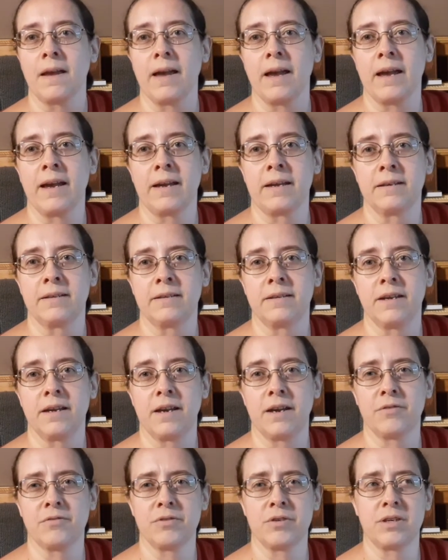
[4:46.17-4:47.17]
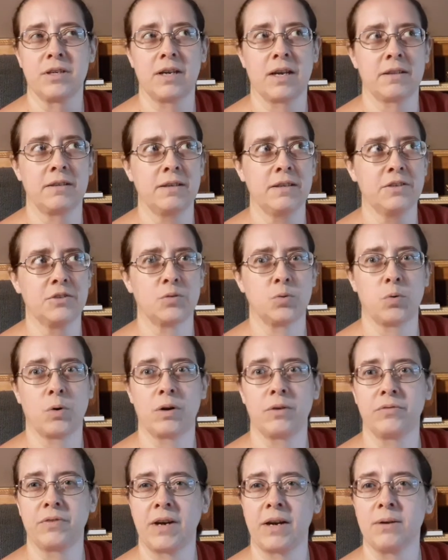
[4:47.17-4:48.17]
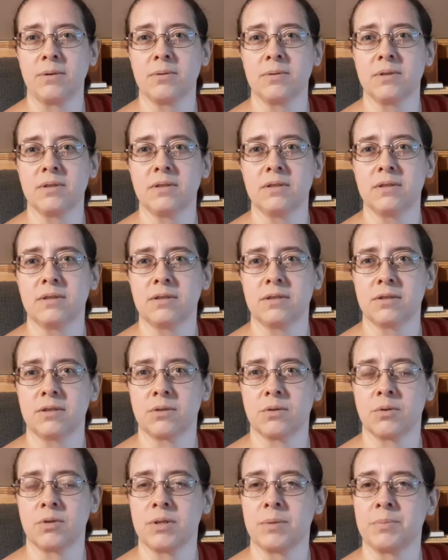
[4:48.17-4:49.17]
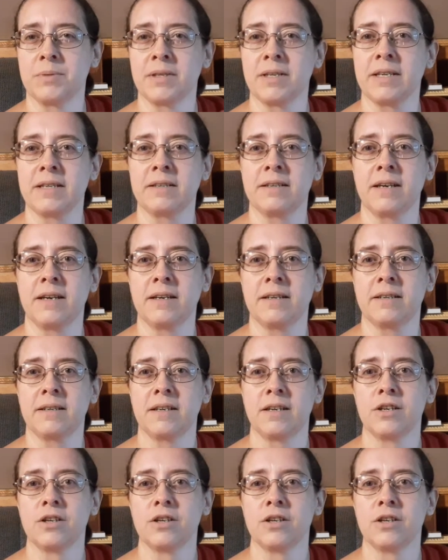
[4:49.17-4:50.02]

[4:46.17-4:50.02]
and every I think 12 hours or something like that